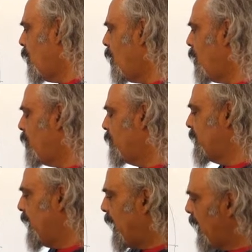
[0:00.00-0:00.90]
of
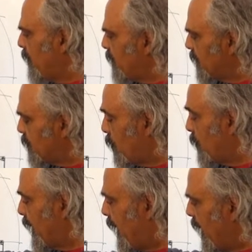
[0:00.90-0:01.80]
the iris or the